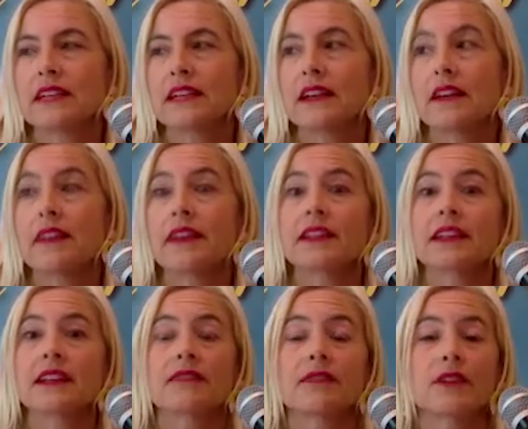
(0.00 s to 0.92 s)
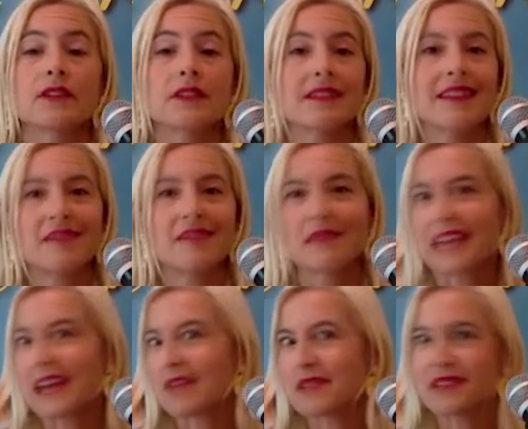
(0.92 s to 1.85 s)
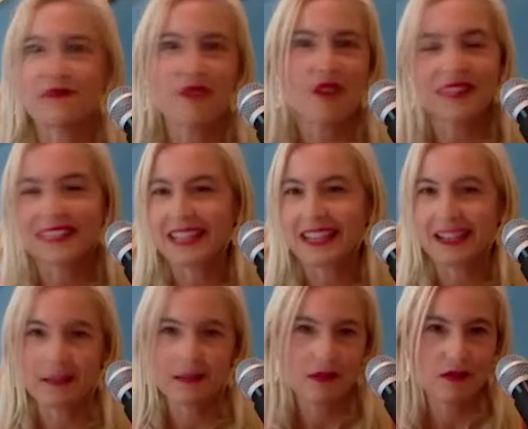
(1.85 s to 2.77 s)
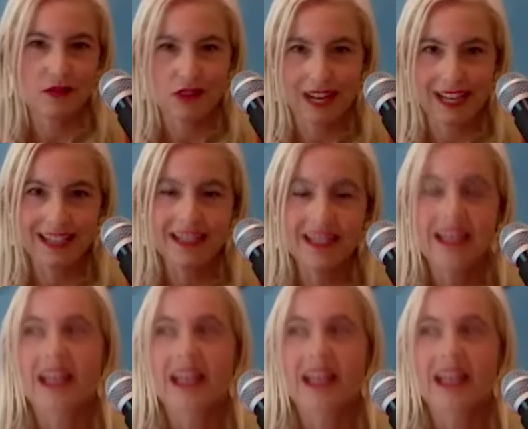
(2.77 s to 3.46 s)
inauthentic at first and then became involuntary, which was great.